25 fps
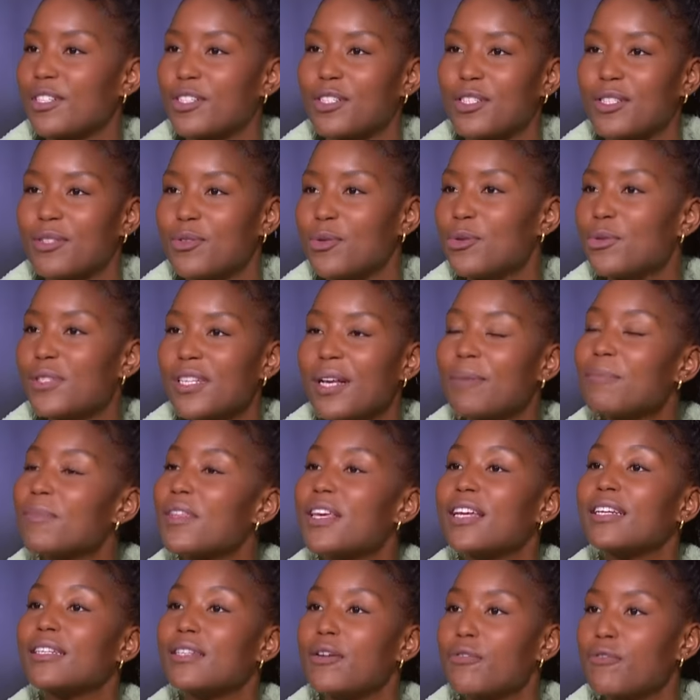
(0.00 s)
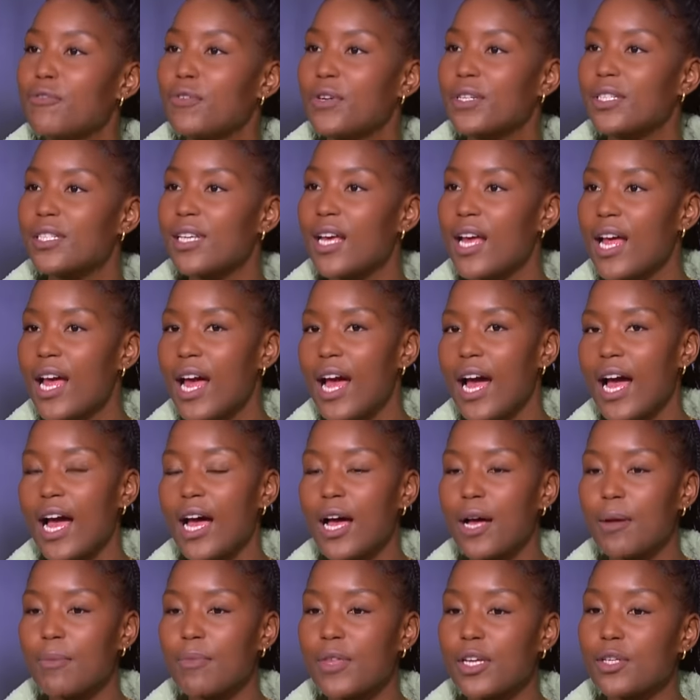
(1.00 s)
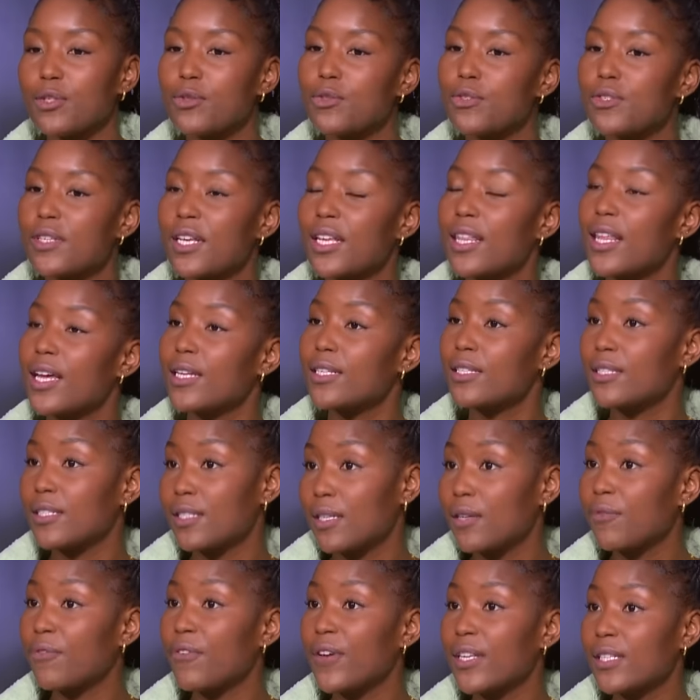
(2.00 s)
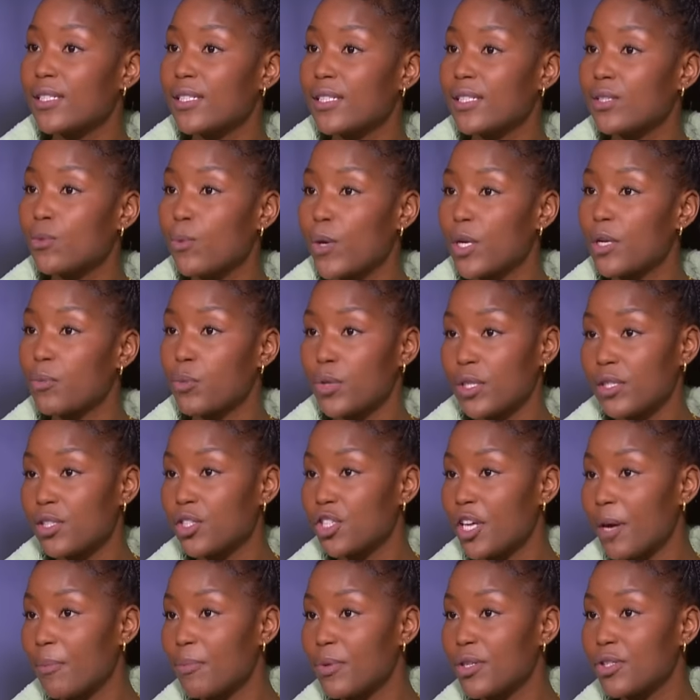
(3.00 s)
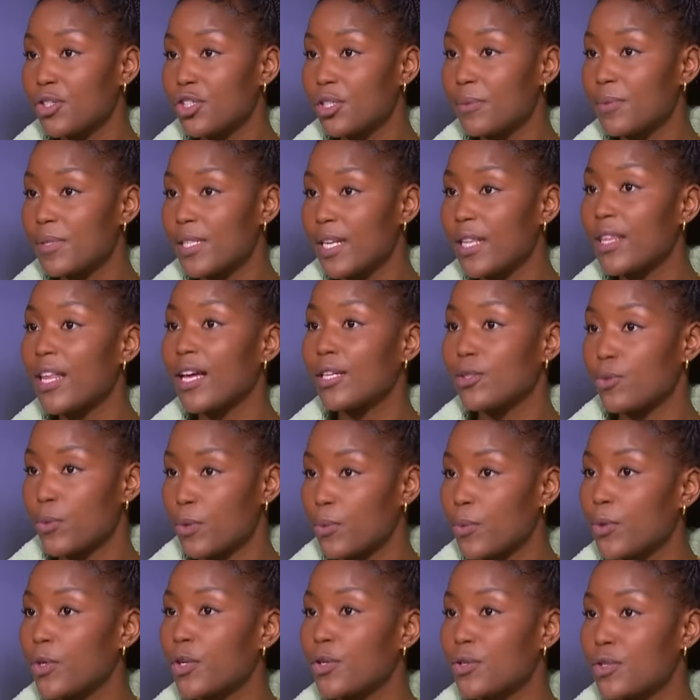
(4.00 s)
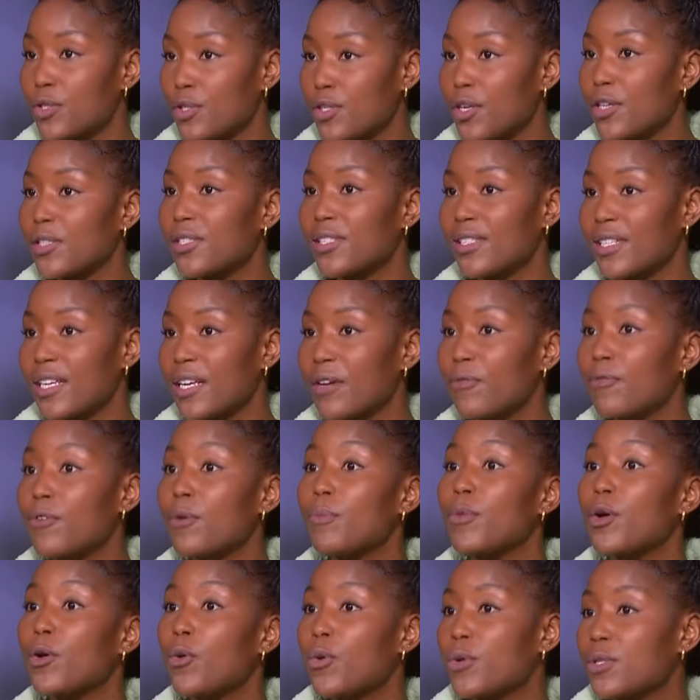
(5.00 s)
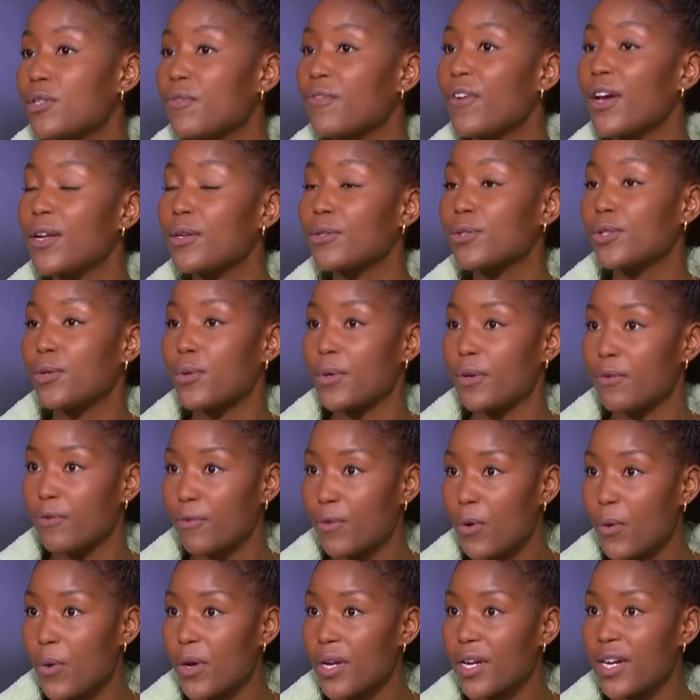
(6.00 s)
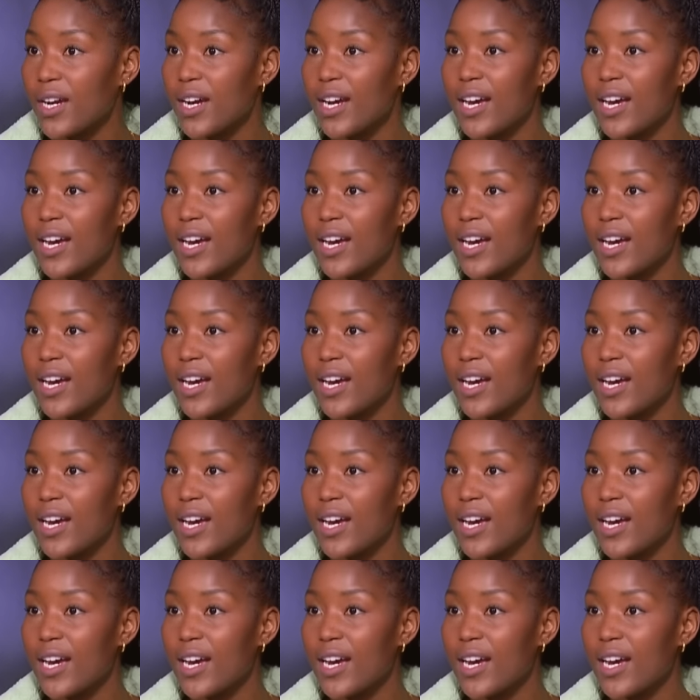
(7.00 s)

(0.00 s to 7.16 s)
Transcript: do something different. Um, they do say that defense is what wins championships, and that's what we're going to start seeing from the quarterfinals going forward.